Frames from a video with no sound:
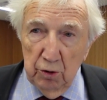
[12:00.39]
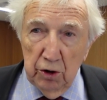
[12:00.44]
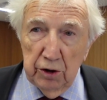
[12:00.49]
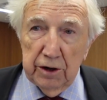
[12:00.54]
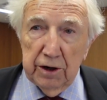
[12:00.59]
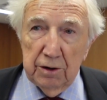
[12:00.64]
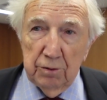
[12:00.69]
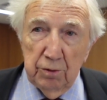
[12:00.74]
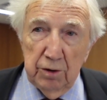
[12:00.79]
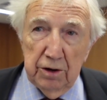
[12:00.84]

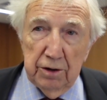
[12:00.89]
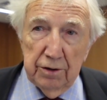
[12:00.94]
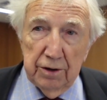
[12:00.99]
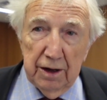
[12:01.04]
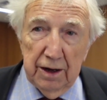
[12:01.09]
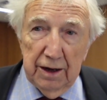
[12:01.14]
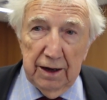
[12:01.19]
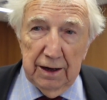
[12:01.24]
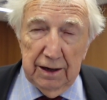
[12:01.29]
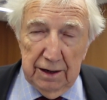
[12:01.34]
working with
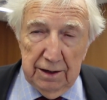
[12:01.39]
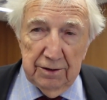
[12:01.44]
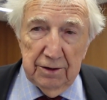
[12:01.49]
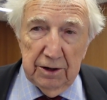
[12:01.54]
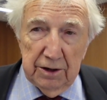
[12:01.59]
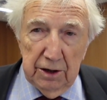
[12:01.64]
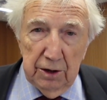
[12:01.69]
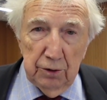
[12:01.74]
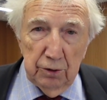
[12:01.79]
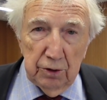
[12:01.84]
in
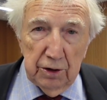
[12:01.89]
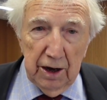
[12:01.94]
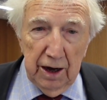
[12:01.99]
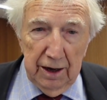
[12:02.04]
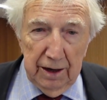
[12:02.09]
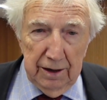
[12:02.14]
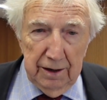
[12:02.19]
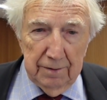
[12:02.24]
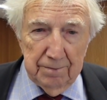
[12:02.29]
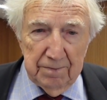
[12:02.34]
the
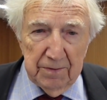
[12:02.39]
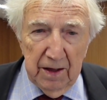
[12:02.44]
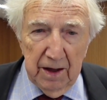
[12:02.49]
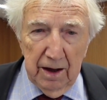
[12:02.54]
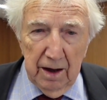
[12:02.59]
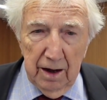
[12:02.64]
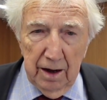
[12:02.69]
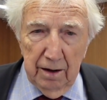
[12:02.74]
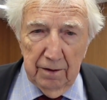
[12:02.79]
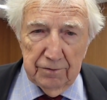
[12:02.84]
UK
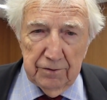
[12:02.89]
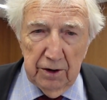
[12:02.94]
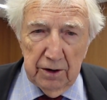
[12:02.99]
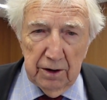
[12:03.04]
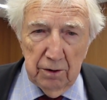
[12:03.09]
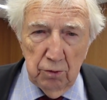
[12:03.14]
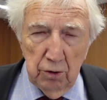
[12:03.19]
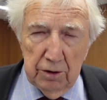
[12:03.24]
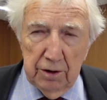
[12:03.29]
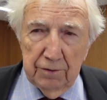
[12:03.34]
have done
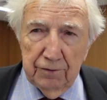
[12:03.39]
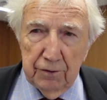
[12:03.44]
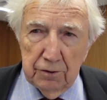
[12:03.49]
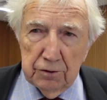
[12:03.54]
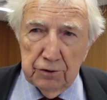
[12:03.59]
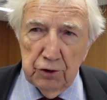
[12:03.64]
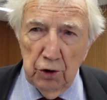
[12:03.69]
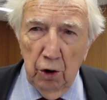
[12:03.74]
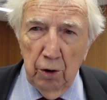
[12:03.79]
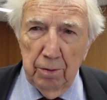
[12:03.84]
a wonderful
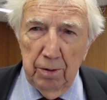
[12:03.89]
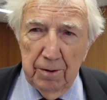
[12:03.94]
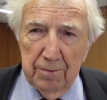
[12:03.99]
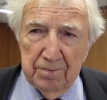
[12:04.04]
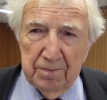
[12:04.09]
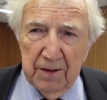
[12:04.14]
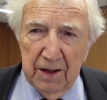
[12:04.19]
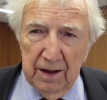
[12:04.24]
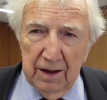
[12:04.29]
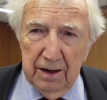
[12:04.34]
job
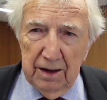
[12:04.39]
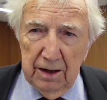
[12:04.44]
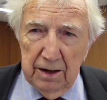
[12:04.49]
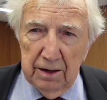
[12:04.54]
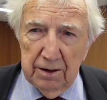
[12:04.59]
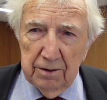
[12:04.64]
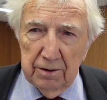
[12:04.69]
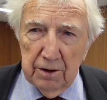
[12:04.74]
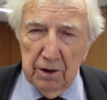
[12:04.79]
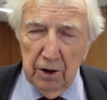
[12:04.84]

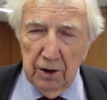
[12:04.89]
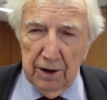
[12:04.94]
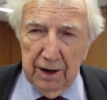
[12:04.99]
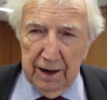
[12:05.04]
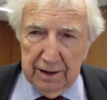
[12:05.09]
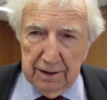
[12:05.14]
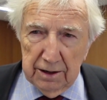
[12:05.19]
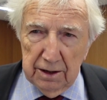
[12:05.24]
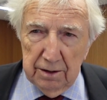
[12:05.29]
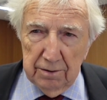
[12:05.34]
in
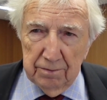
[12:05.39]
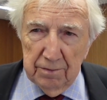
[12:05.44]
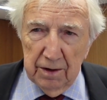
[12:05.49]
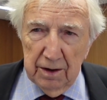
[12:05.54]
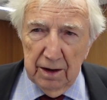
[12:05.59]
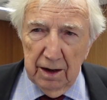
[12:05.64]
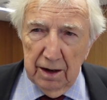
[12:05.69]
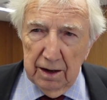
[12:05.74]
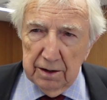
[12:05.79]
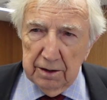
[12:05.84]
collecting
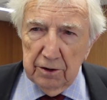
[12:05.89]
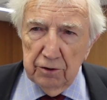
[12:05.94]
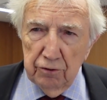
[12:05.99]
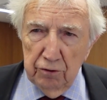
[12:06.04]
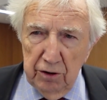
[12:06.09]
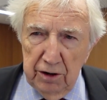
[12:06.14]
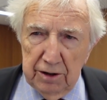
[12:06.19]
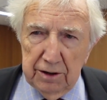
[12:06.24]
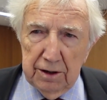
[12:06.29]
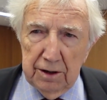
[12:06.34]
a
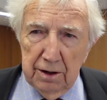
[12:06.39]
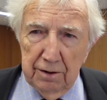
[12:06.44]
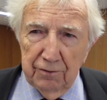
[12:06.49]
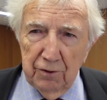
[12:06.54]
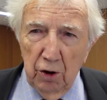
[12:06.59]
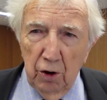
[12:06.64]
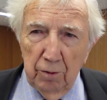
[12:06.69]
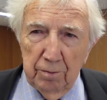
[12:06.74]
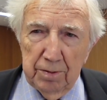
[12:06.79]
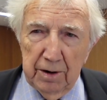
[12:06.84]
great deal of
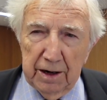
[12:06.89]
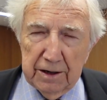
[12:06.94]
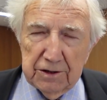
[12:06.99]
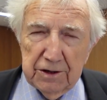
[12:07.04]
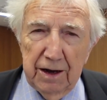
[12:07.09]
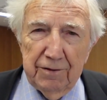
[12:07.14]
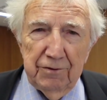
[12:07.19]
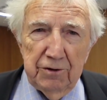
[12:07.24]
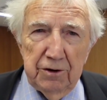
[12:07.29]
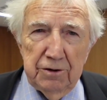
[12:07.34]
complex
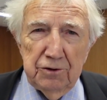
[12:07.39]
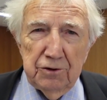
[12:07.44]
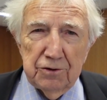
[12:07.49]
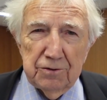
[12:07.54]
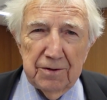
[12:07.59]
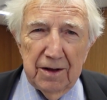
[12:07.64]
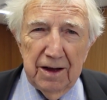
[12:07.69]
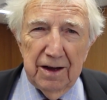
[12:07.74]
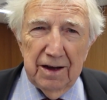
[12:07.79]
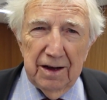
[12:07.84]
evidence,
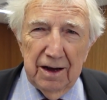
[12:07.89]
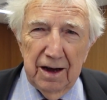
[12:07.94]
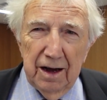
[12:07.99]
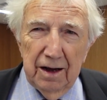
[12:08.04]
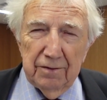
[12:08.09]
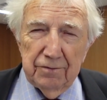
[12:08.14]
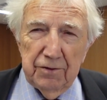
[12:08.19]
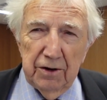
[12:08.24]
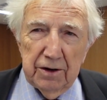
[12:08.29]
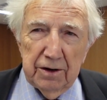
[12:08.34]

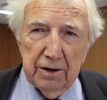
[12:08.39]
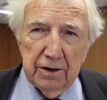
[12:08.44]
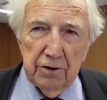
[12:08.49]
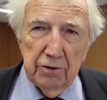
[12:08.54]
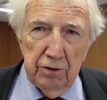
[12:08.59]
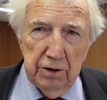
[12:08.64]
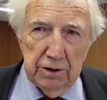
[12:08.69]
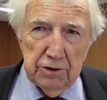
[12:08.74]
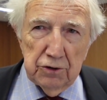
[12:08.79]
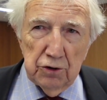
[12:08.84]
have done a
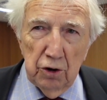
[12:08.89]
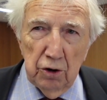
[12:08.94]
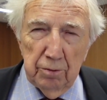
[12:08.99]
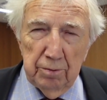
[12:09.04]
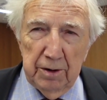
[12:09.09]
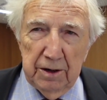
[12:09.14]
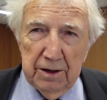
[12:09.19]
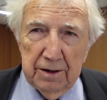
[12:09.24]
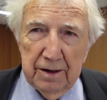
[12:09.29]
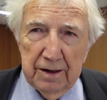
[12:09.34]
great
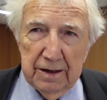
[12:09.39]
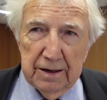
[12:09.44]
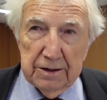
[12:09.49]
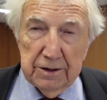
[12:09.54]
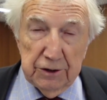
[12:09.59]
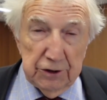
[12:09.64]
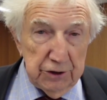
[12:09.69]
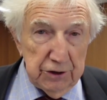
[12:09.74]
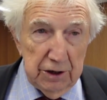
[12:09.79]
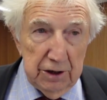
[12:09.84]
job in
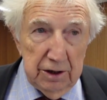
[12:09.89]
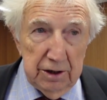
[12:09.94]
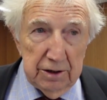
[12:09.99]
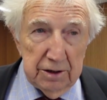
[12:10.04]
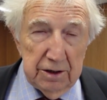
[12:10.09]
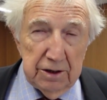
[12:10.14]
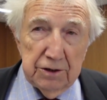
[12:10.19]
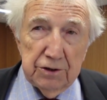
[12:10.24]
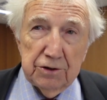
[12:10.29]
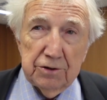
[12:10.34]
distilling
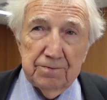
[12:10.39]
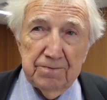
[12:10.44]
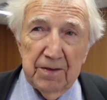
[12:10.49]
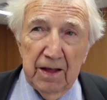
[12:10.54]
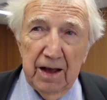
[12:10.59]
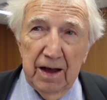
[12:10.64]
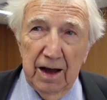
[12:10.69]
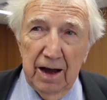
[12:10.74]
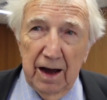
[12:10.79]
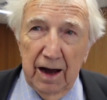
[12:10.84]
this
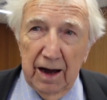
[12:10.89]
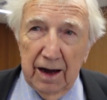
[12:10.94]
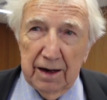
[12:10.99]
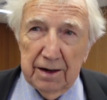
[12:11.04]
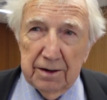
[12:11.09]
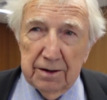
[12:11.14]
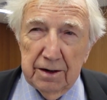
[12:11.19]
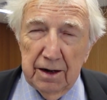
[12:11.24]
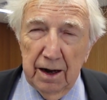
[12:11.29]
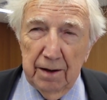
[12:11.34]

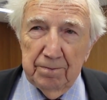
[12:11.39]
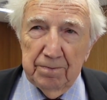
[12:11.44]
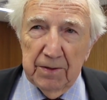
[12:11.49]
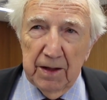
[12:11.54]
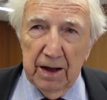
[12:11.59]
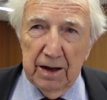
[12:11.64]
and